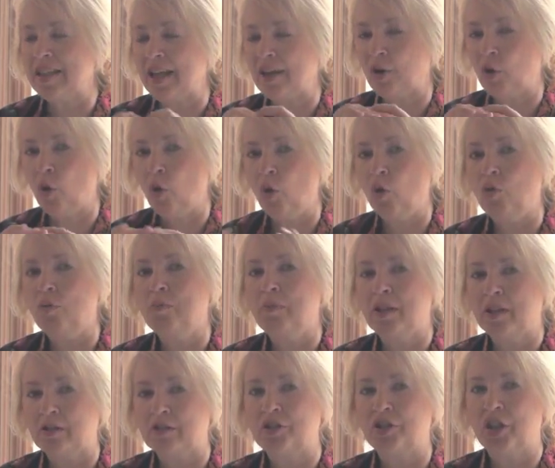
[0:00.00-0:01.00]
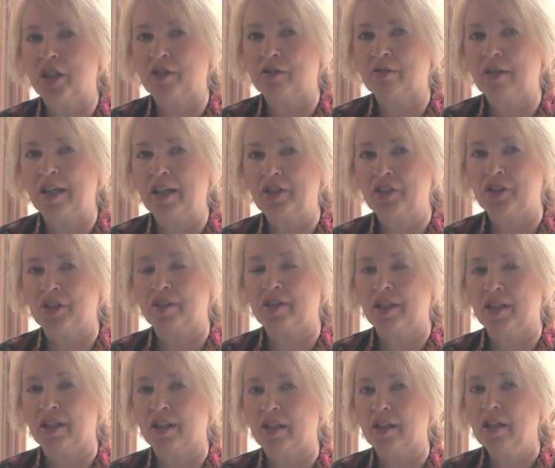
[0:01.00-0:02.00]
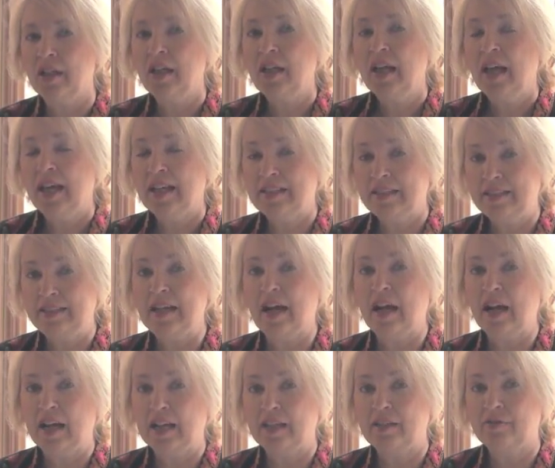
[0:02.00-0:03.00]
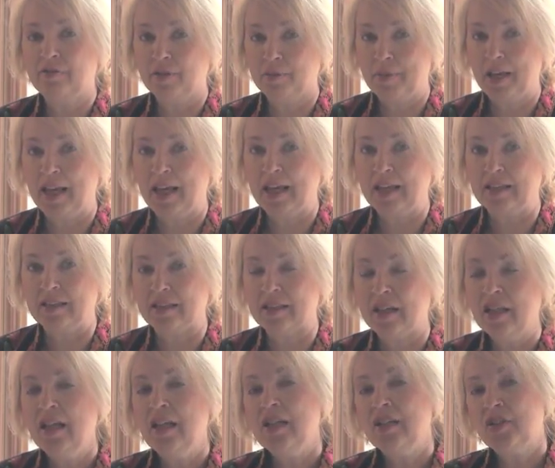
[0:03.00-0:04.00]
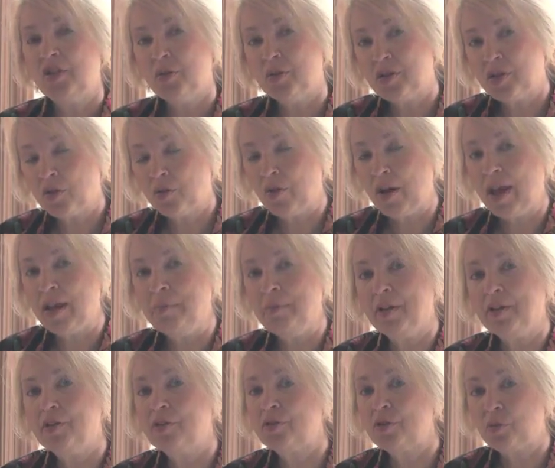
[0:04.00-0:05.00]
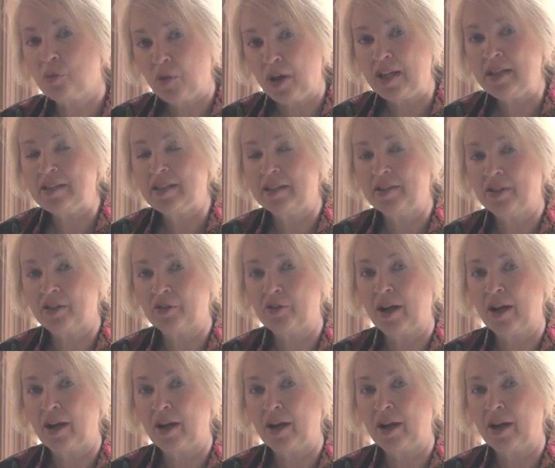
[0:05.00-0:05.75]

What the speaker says: that whole middle generation there has died from AIDS. So it's grandmothers raising their